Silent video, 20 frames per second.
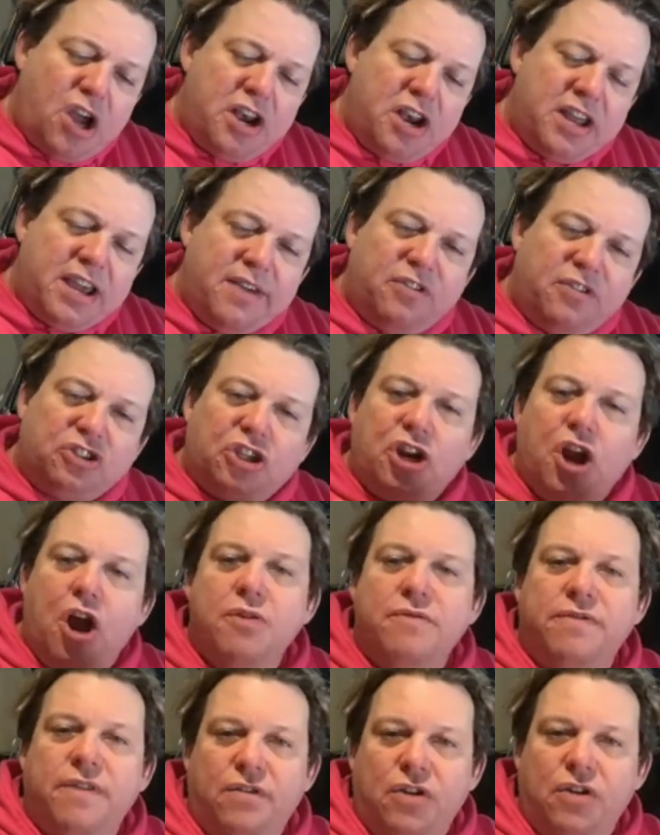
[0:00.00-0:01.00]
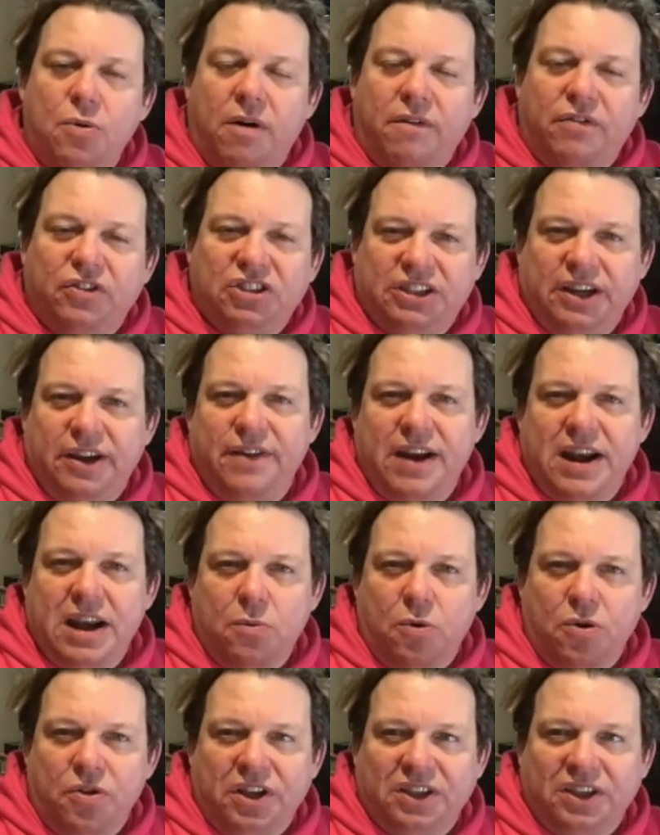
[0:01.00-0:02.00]
give us an overview, obviously, of
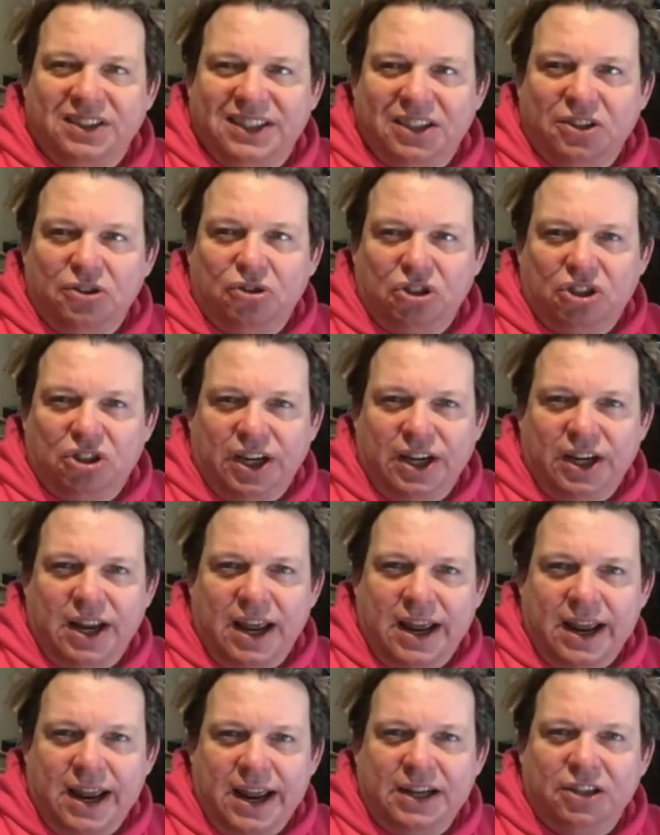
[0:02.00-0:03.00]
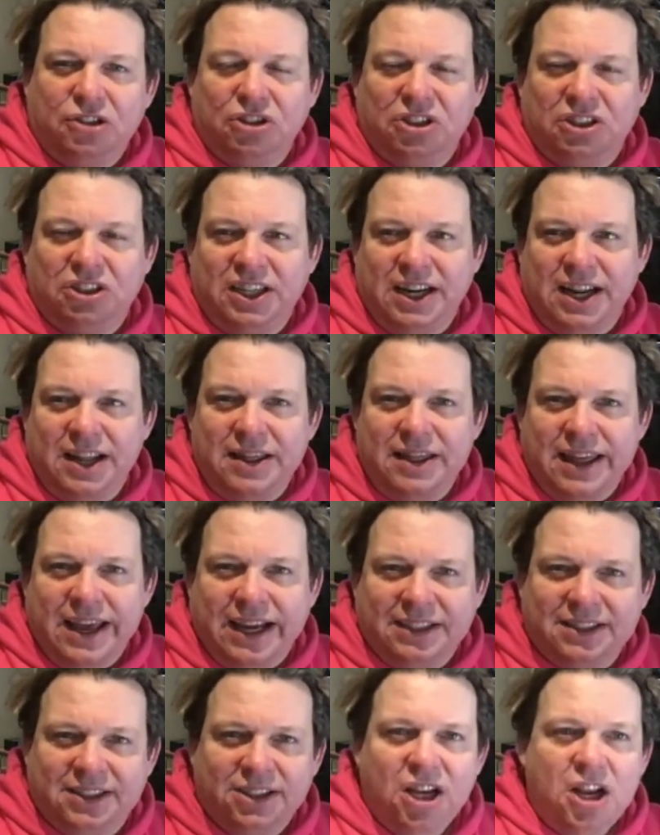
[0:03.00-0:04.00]
anyone that's interested in
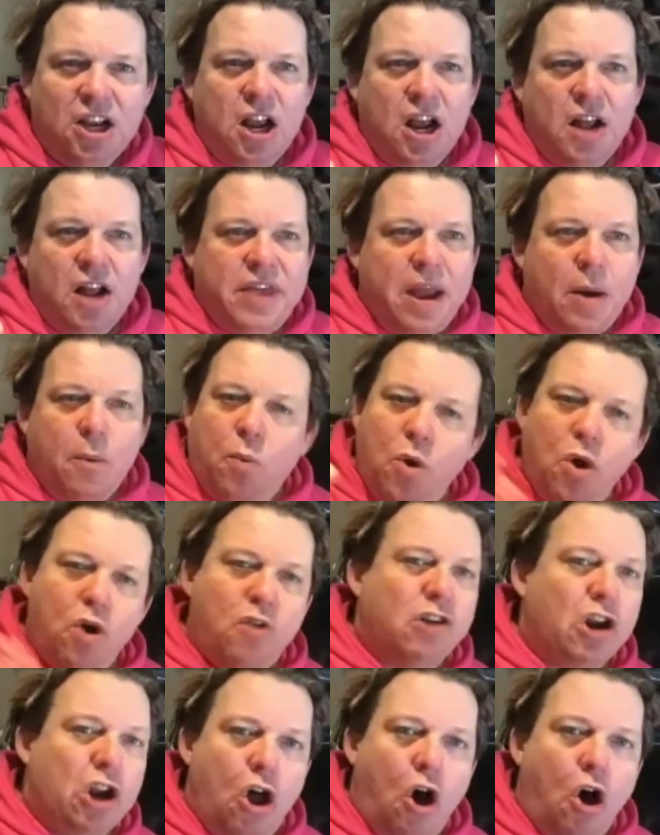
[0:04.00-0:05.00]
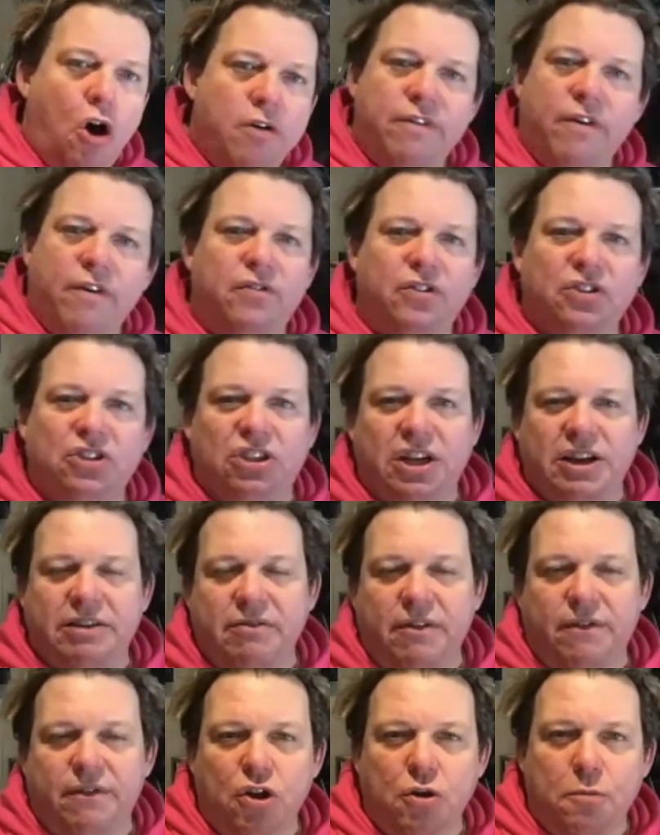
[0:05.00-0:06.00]
this. There were a lot of obviously
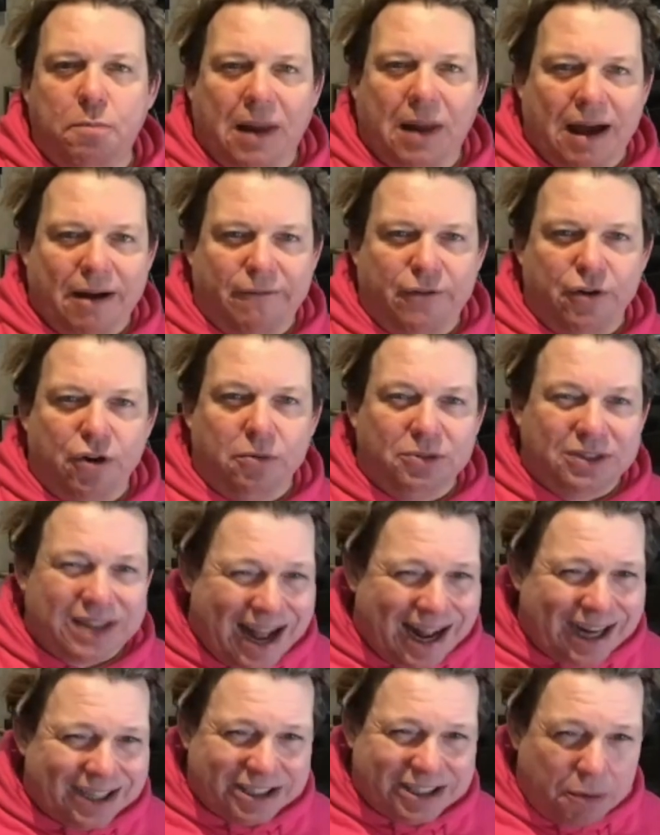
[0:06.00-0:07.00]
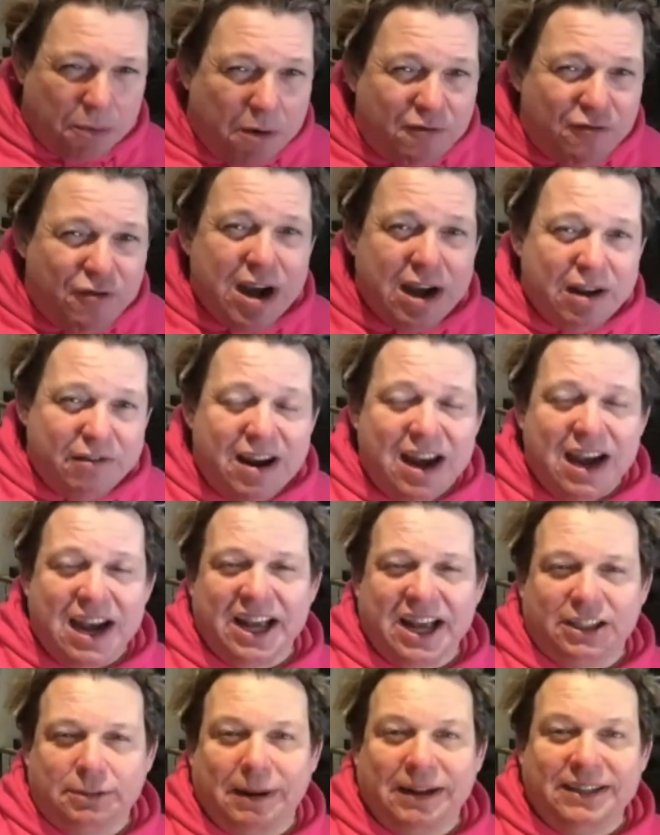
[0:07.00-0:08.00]
review platforms that actually were really
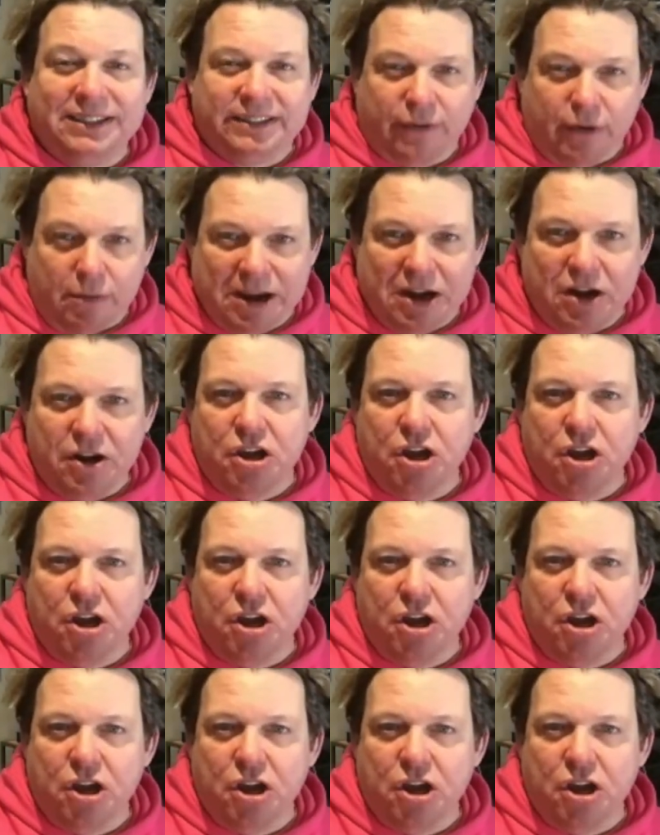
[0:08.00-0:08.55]
expensive. I mean,